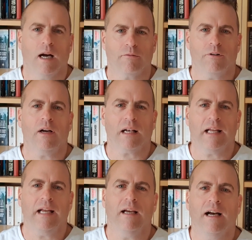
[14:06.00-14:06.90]
And
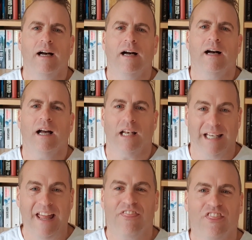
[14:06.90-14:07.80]
finally,
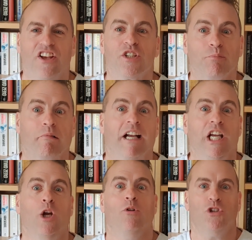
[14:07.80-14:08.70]
let this bring
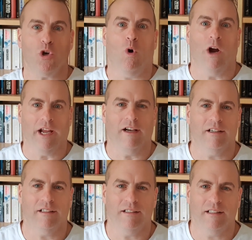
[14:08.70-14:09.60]
you joy.
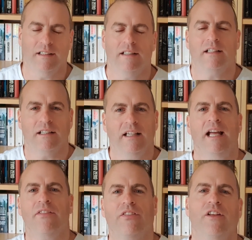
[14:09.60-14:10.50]

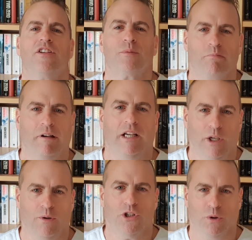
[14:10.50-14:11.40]
Let this bring
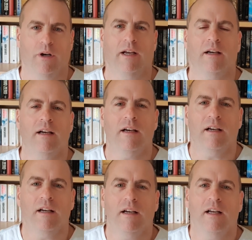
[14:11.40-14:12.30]
you joy.
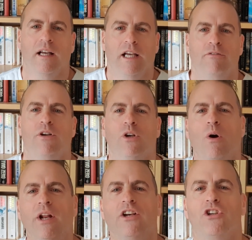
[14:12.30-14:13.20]
If you're
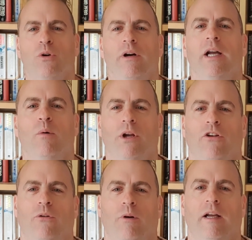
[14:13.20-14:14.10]
not enjoying what you're
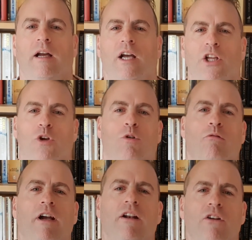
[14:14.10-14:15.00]
doing, your
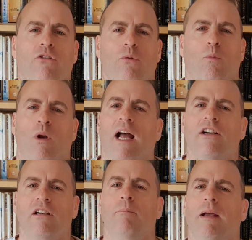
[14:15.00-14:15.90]
readers will
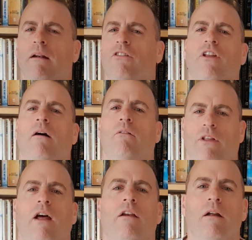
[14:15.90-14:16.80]
actually be able to tell
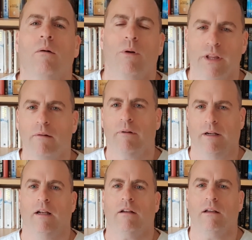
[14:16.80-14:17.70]
that when they
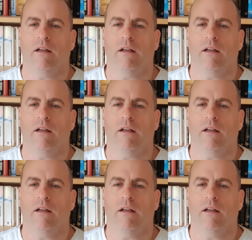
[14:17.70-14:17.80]
read it.